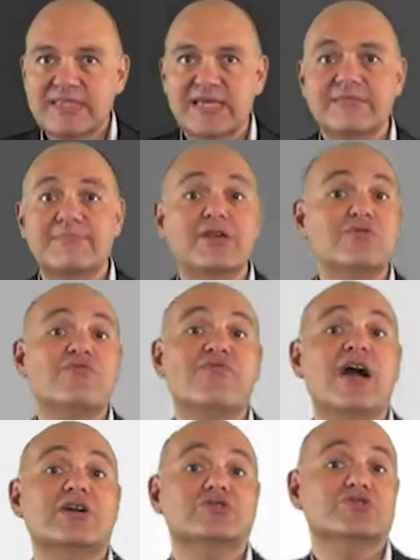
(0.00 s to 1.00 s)
that
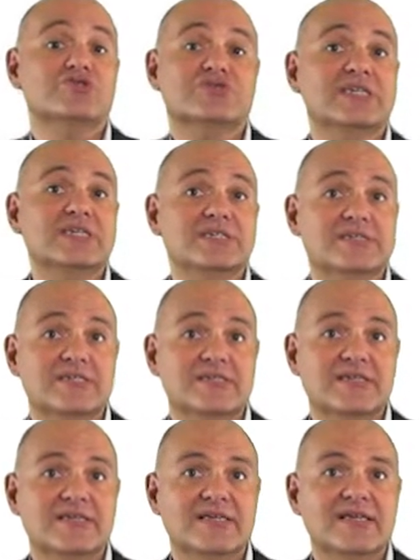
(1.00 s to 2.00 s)
manufactures keys
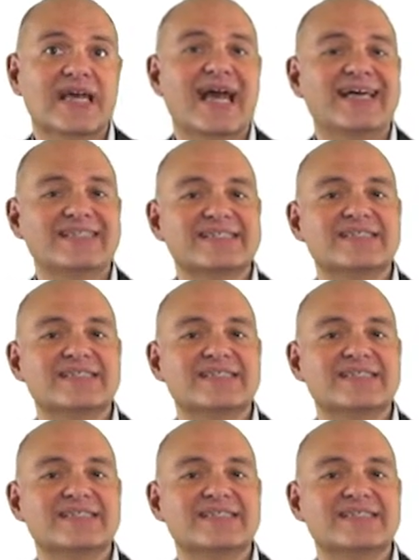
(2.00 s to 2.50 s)
and